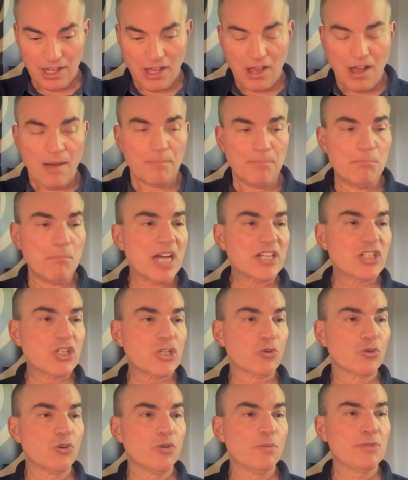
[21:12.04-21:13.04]

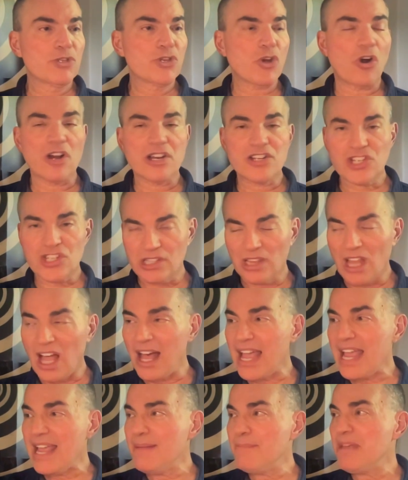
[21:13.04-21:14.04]
Mushrooms are
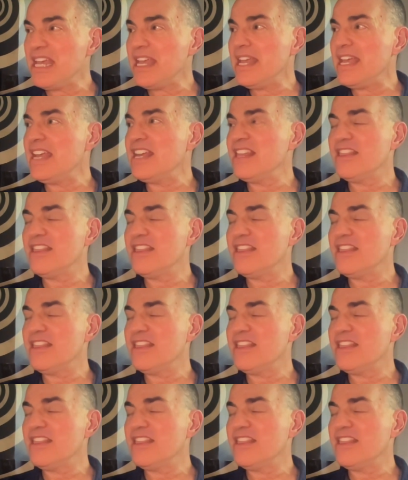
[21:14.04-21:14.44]
slimy,